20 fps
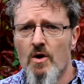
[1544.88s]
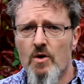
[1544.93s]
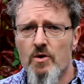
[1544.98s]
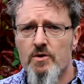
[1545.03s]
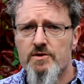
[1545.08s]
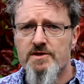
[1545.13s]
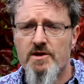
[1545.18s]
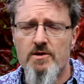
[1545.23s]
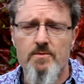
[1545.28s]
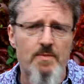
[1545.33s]

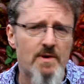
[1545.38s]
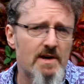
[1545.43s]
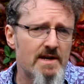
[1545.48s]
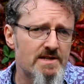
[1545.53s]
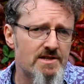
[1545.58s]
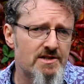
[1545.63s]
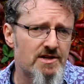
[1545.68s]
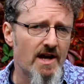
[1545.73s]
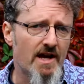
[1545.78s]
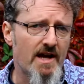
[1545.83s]
Also,
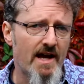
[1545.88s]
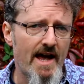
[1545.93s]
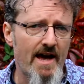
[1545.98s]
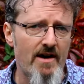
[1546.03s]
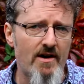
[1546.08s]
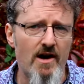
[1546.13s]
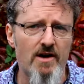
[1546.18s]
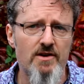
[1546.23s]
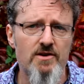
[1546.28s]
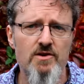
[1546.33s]
please check
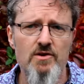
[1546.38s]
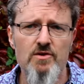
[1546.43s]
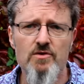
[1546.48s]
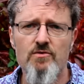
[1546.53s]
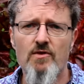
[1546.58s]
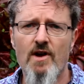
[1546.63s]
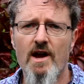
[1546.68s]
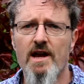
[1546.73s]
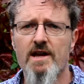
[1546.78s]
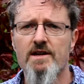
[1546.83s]
out our
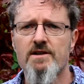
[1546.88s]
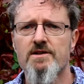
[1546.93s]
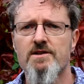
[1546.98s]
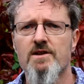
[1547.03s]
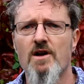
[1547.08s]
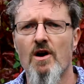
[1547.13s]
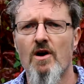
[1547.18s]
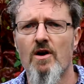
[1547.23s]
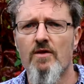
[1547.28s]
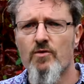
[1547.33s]
new
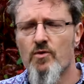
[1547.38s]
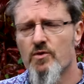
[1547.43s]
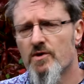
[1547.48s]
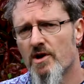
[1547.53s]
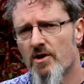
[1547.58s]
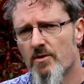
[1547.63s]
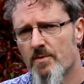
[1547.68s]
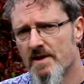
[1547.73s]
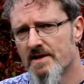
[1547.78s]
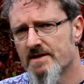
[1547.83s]
range of
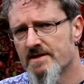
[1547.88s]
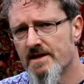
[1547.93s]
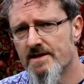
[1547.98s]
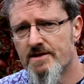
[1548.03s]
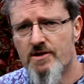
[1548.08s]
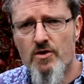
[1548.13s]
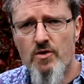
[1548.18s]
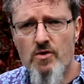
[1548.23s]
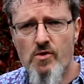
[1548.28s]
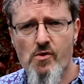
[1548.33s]
audio
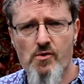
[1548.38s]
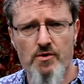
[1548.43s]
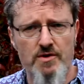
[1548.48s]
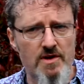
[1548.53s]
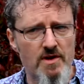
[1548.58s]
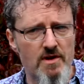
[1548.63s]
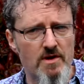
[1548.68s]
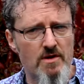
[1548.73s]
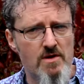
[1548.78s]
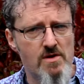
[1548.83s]
PCs called